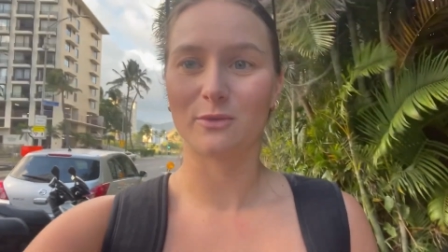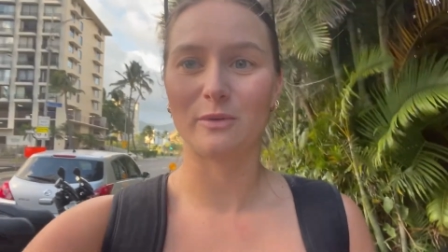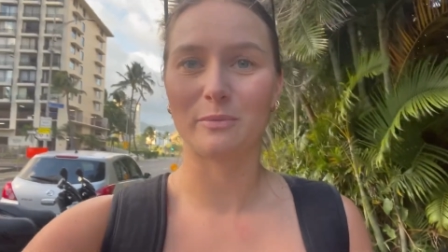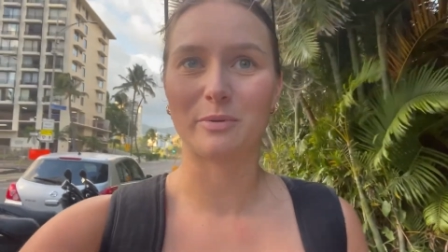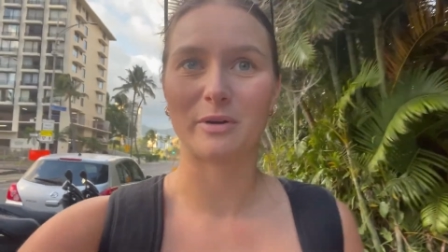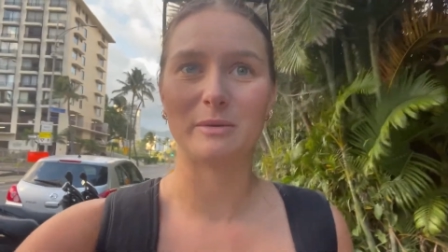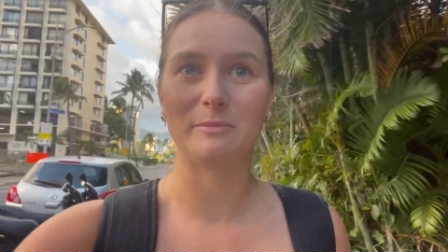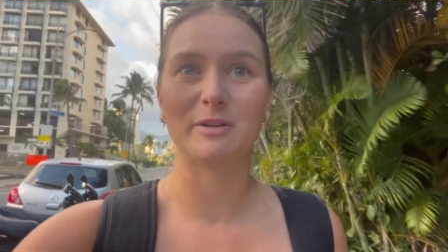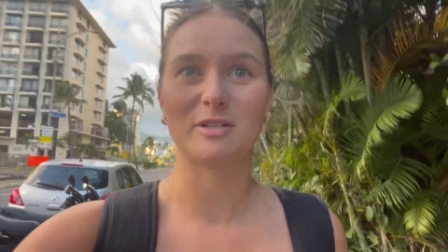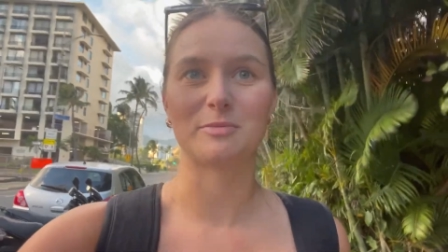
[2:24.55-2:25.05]
We've
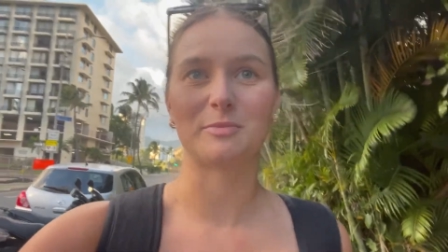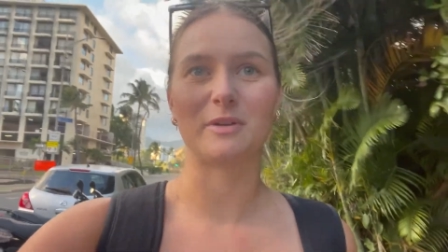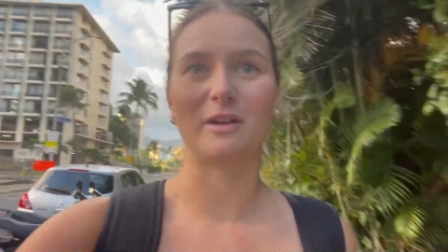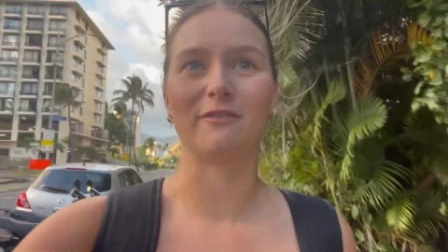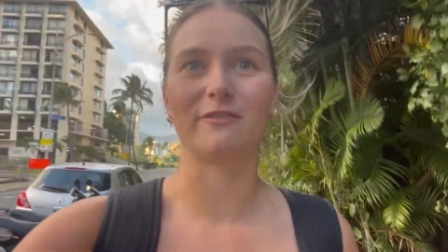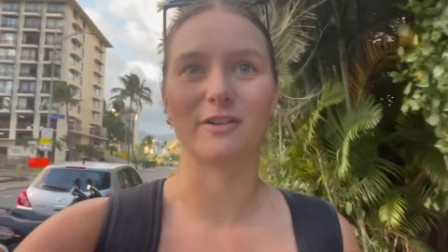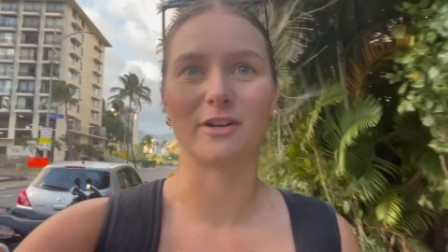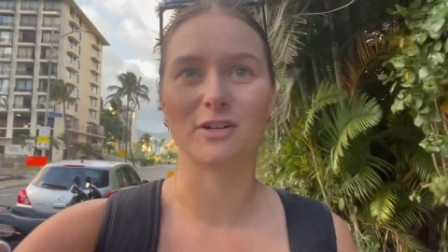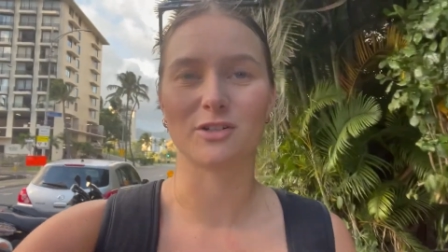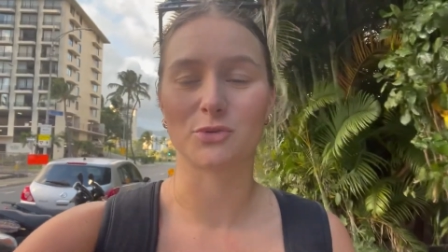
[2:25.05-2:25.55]
pretty much been
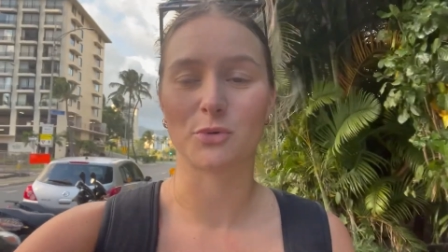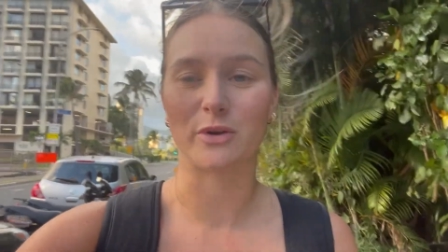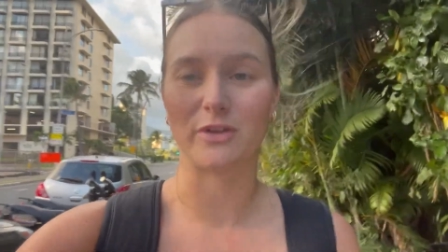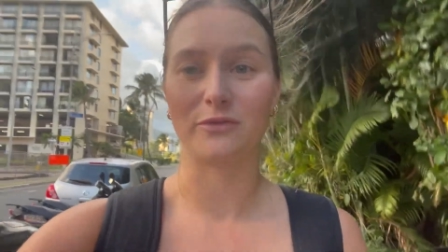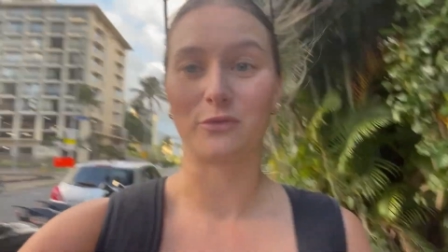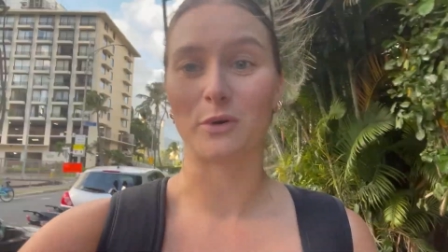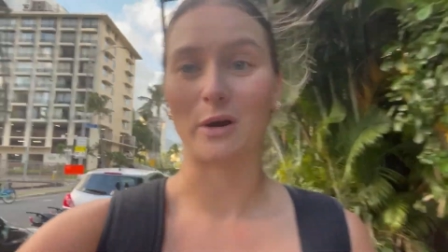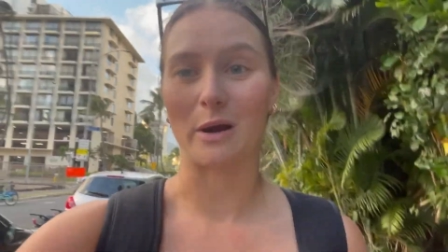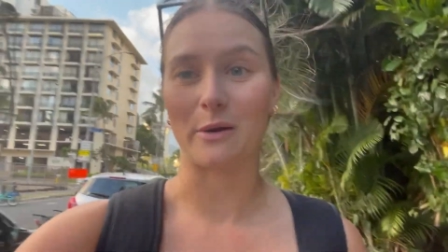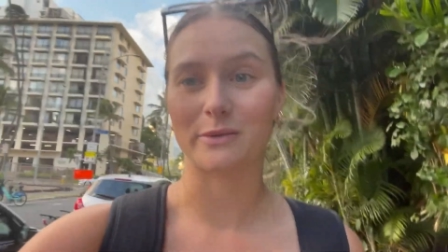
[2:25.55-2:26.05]
up for
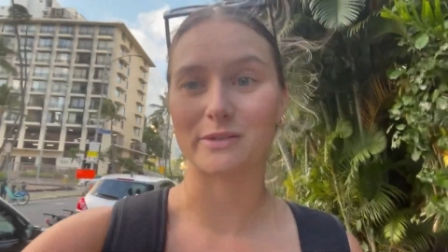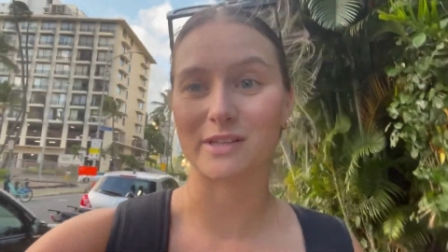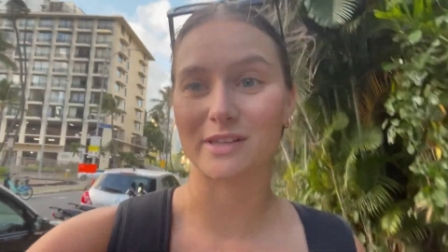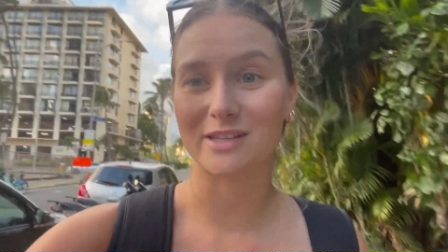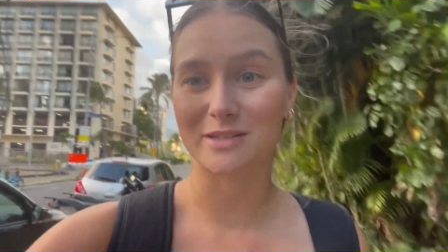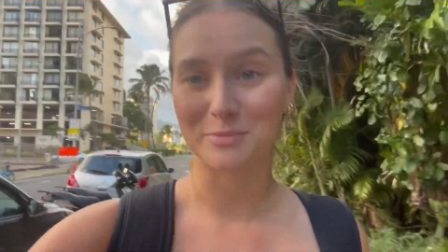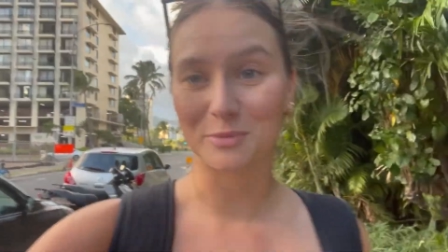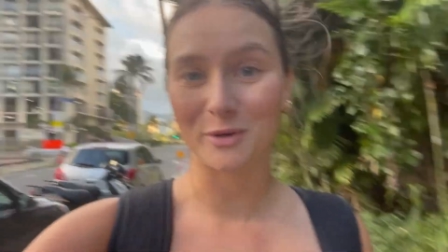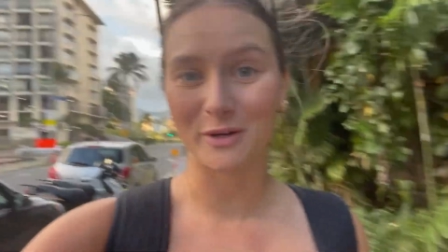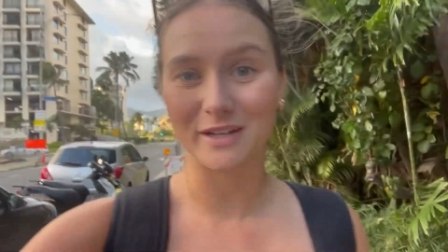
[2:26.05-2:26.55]
24 hours at
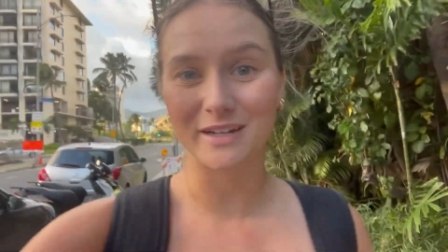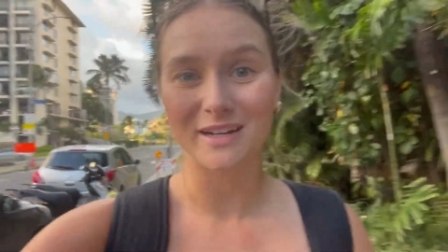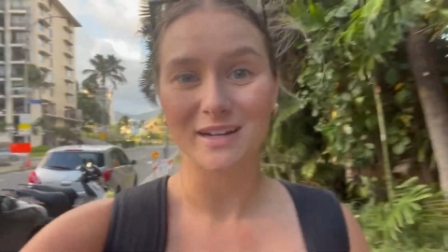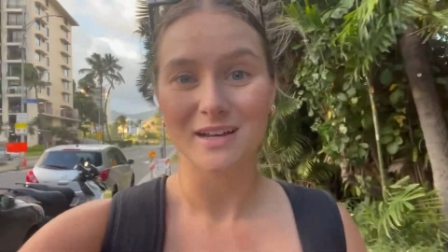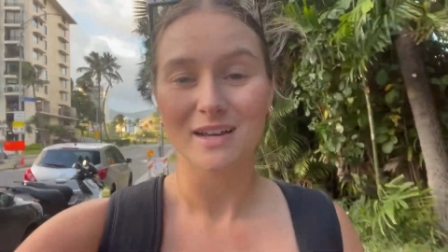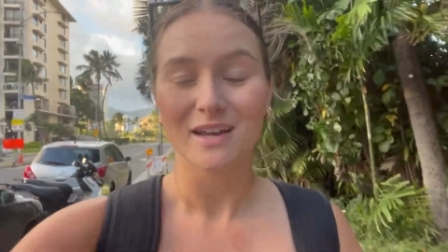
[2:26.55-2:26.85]
this point.